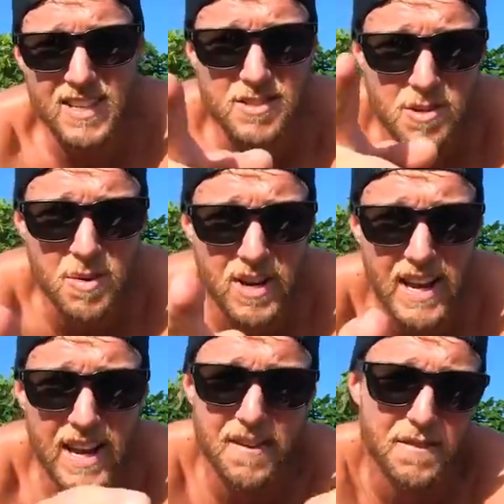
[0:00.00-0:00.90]
Things you will
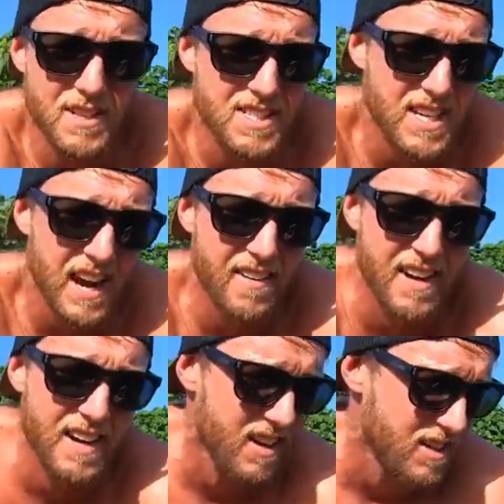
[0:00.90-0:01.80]
need for this
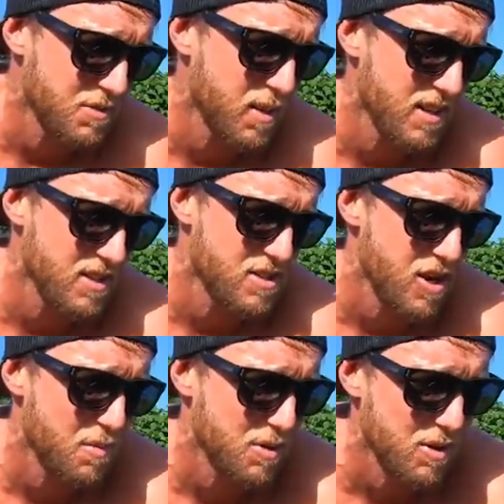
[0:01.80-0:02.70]
curry. I just went to the
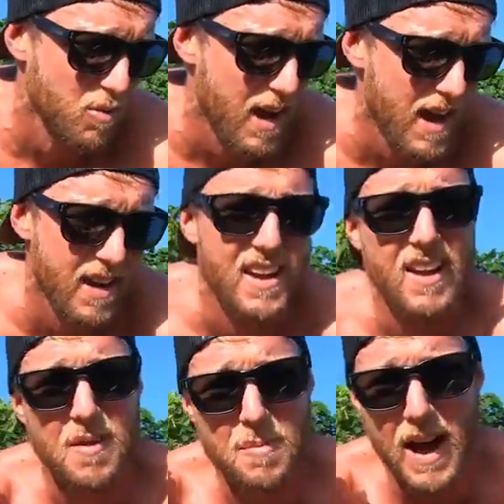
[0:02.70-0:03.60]
shops on the way
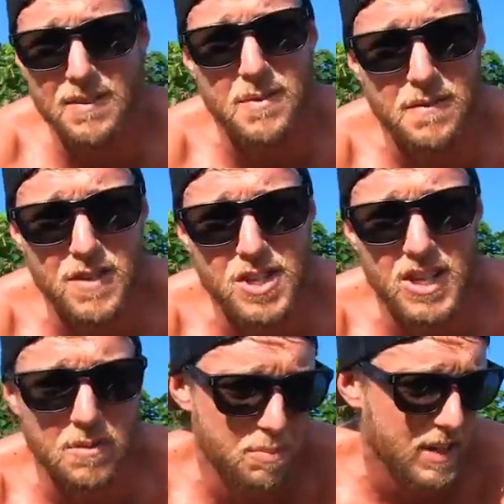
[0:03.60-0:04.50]
back from
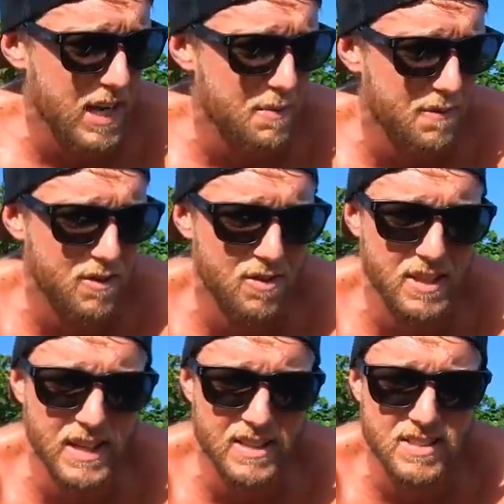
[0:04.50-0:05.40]
fishing and picked up a few
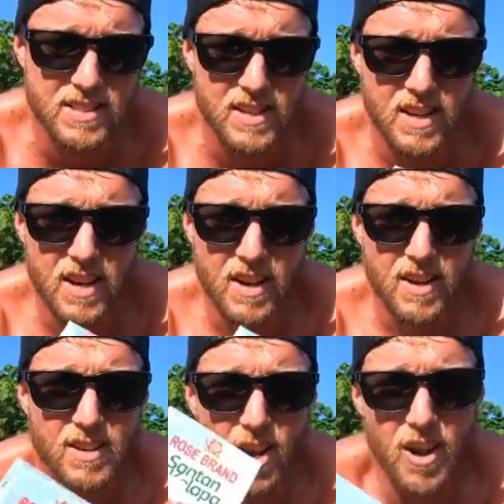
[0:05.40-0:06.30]
things.
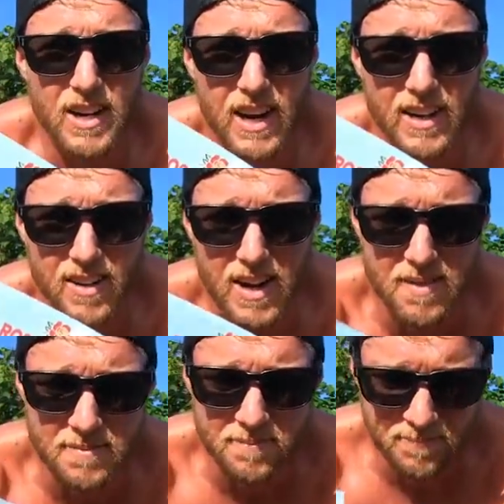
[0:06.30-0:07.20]
Coconut cream,